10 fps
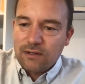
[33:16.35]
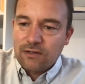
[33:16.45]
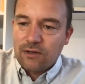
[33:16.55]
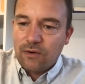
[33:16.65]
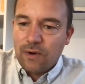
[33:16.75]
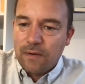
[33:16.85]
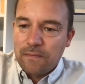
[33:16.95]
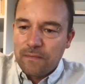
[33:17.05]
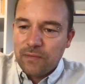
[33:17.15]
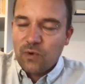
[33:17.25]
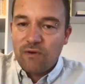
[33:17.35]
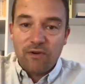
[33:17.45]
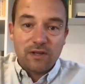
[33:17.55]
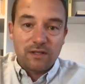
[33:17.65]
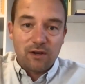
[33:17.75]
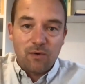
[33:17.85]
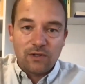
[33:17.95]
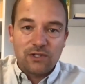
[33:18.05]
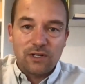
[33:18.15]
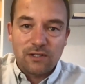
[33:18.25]
So whoever asked that
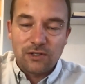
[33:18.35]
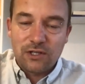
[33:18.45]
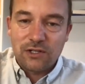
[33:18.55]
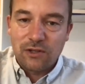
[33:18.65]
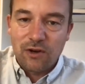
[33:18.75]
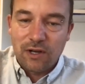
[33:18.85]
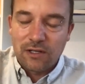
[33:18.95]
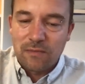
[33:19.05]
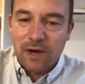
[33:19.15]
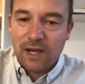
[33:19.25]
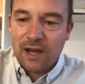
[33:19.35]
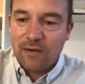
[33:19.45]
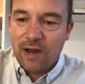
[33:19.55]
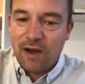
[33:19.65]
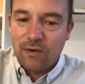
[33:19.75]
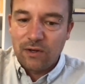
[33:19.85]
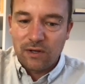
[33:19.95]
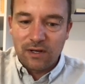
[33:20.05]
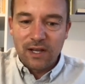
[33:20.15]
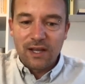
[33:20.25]
question, I suggest you log into My Account now, and you
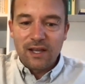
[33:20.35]
can